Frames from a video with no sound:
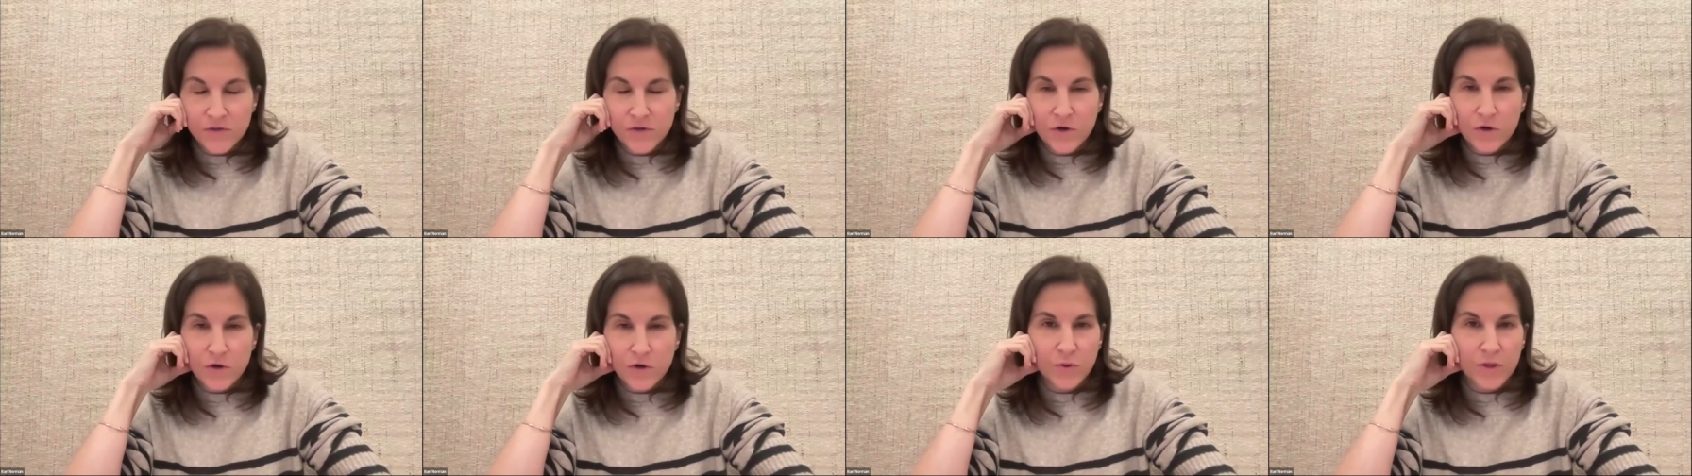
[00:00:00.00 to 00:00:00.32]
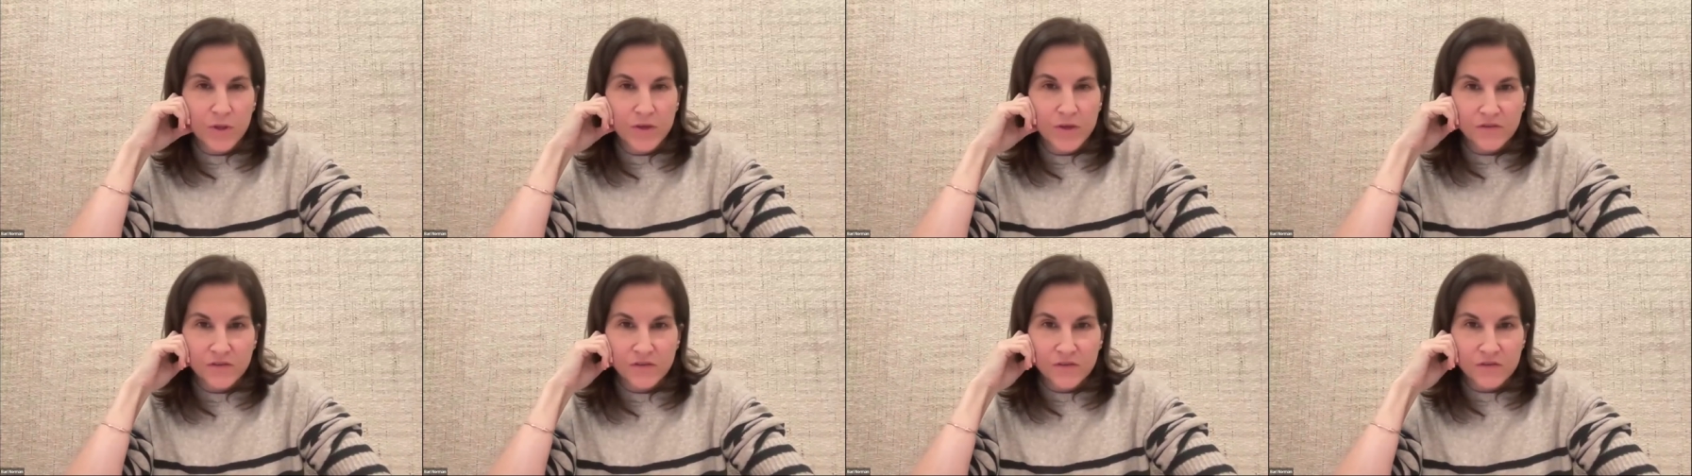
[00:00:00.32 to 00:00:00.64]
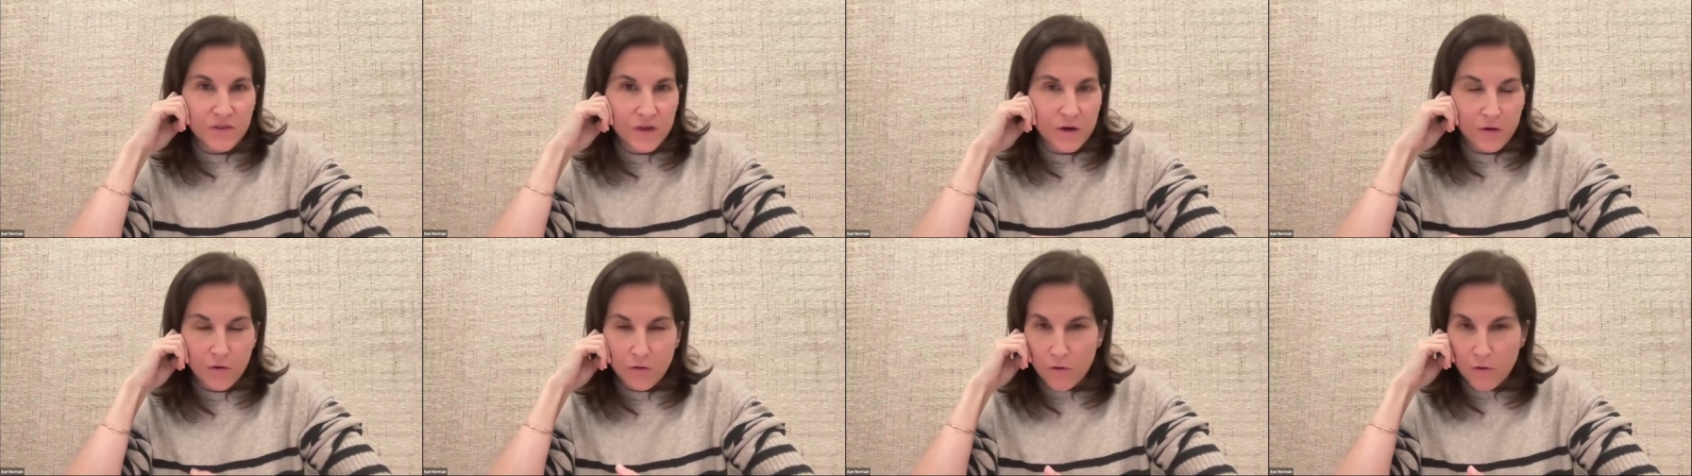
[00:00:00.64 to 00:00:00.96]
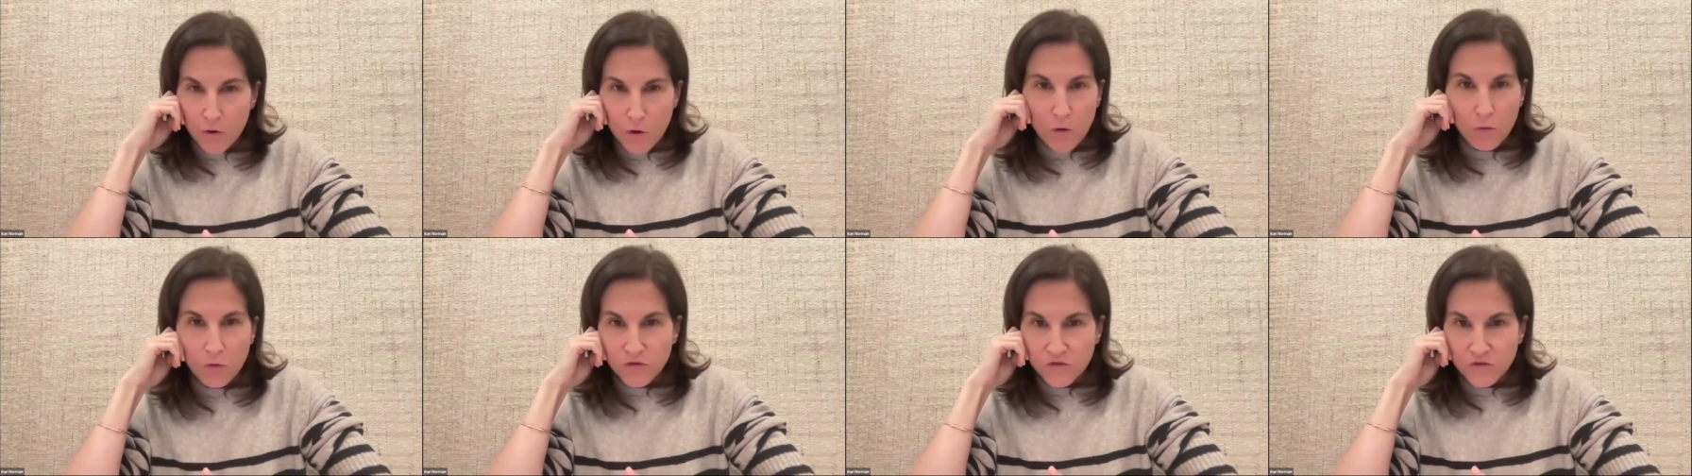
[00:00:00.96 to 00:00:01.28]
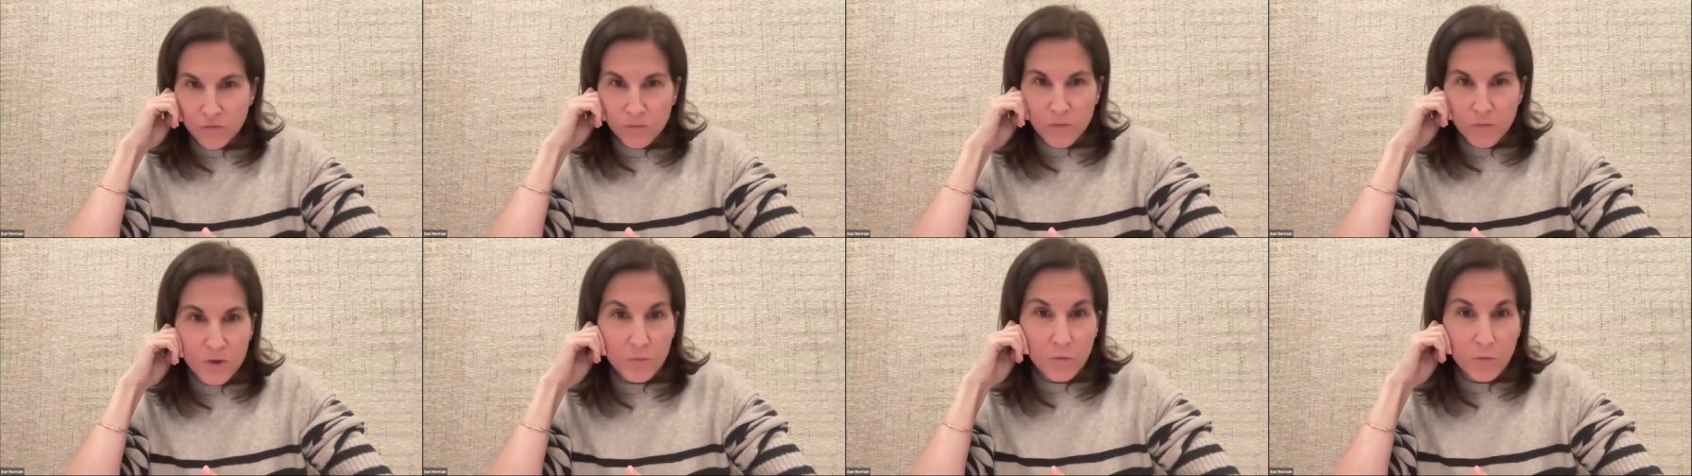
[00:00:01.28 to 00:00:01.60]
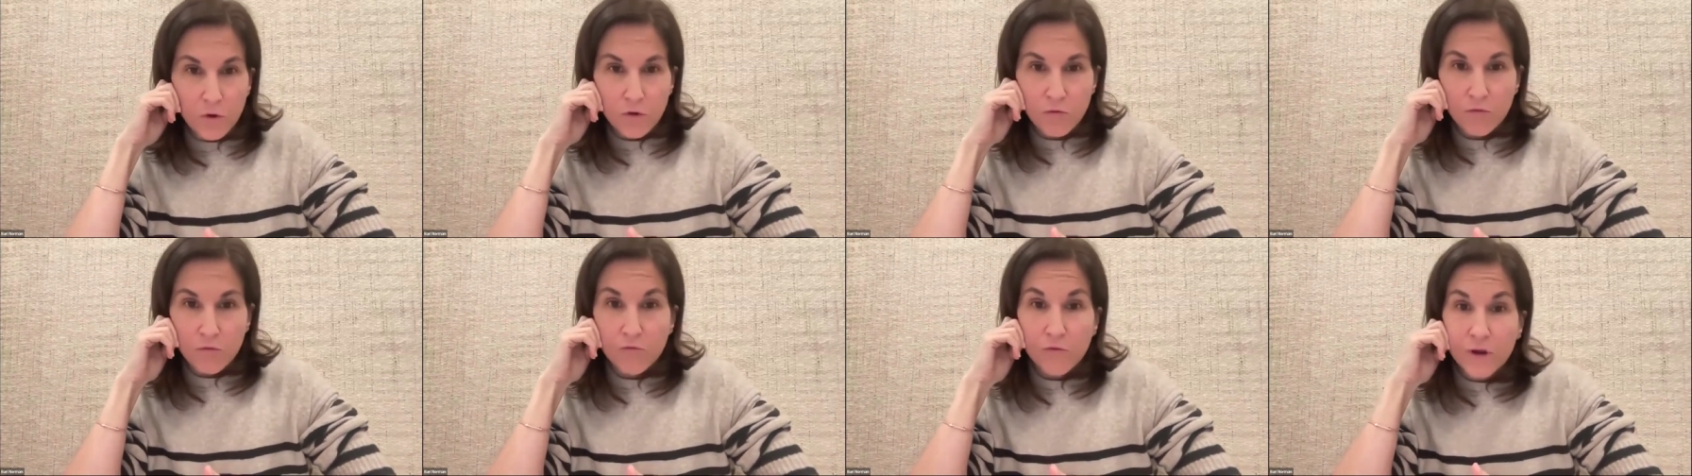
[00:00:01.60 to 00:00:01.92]
places that are known to be more
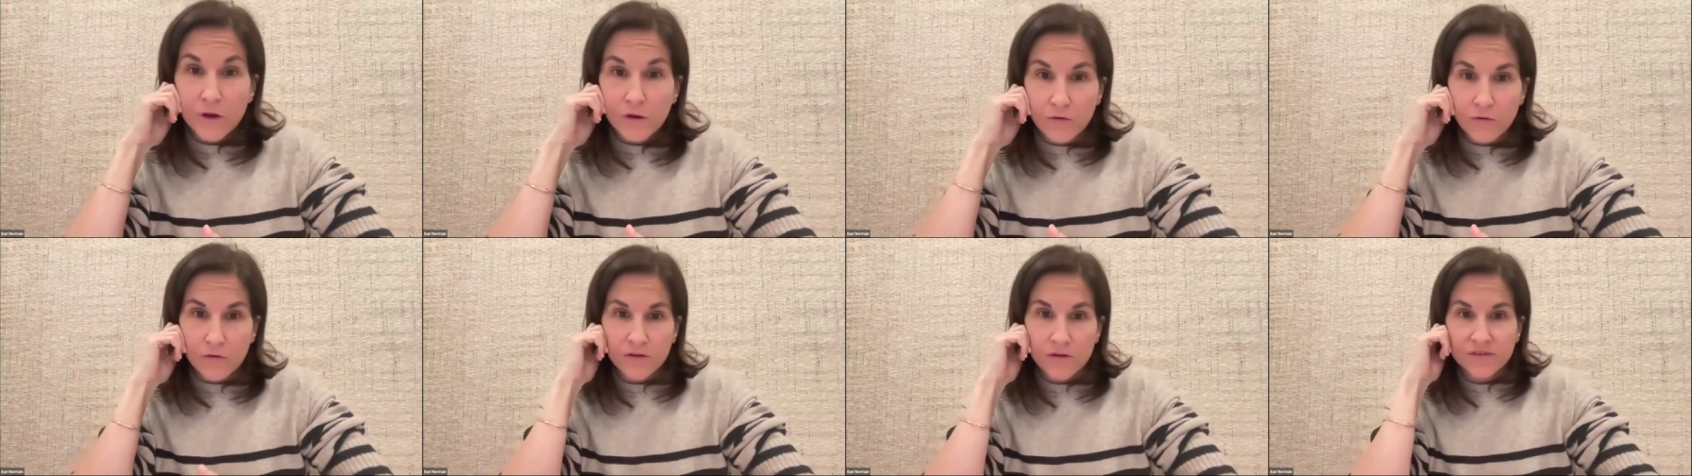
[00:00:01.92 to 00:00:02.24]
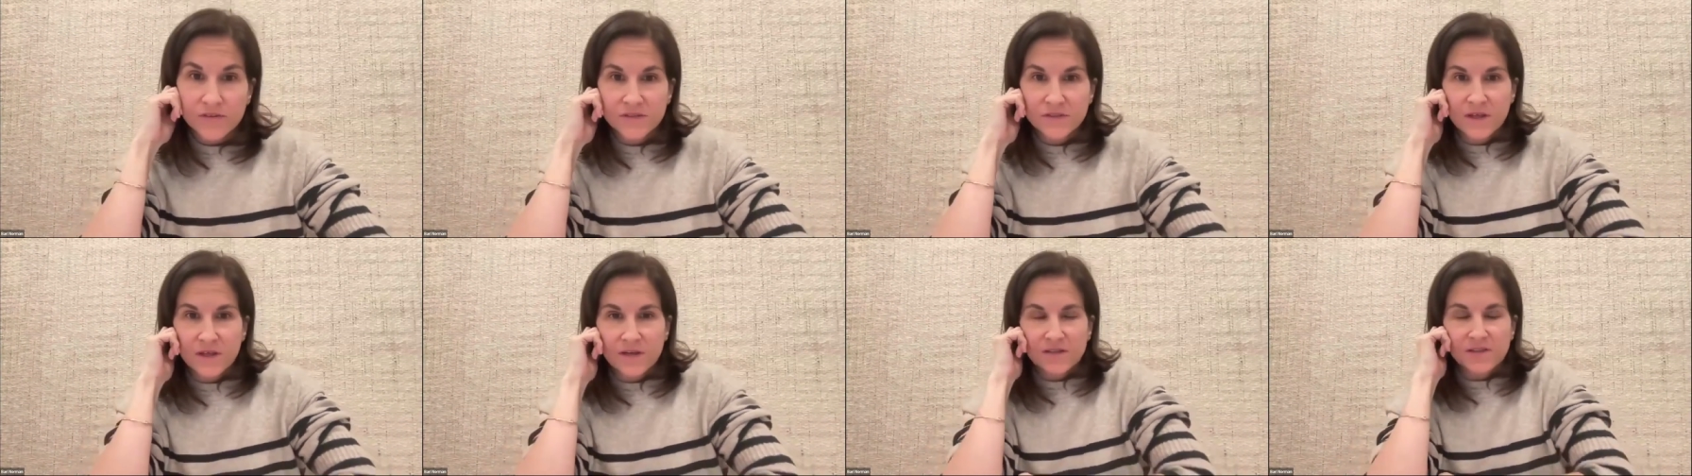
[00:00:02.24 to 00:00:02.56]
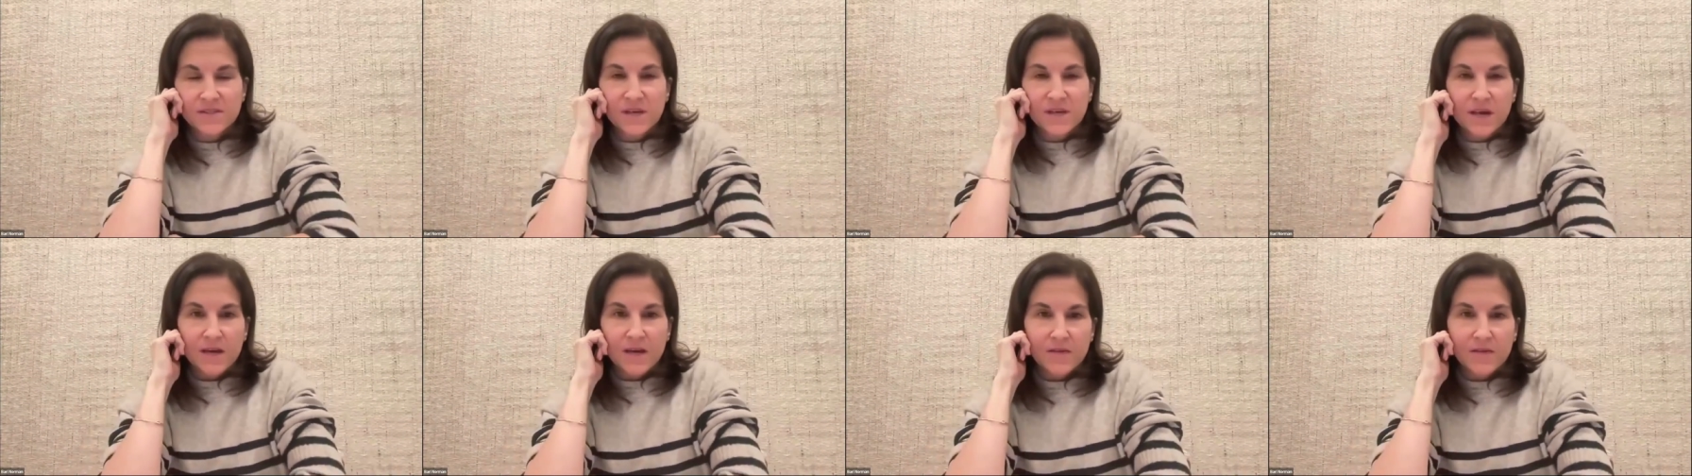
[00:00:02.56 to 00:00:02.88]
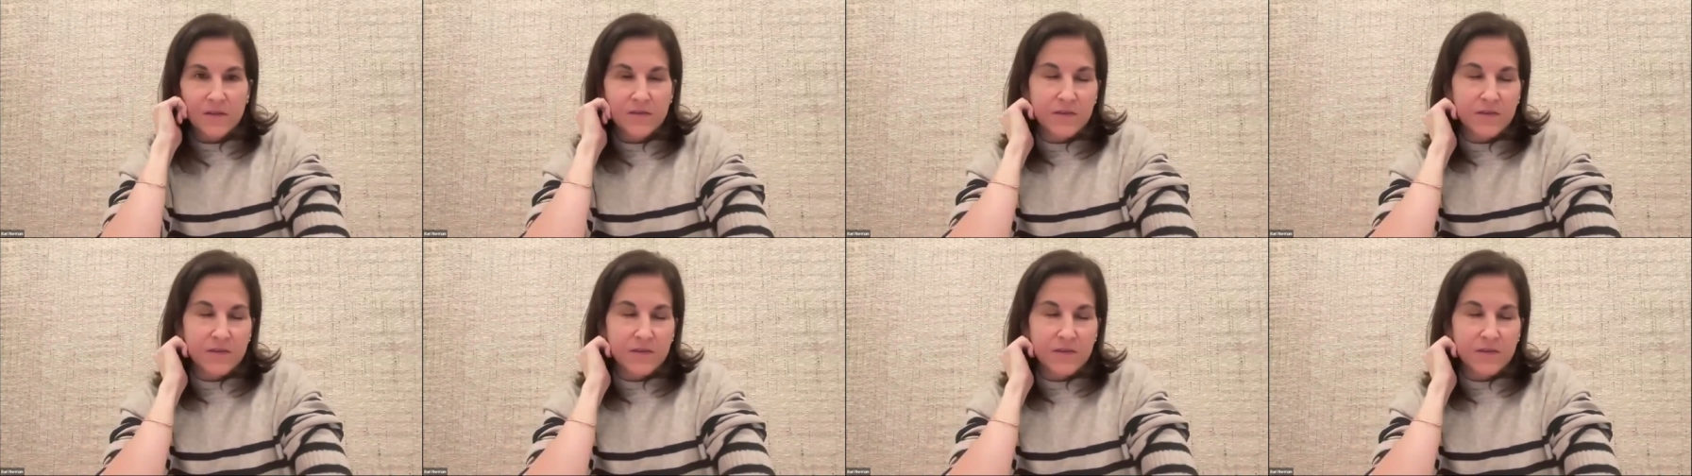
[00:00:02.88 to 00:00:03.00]
rigorous, let's say,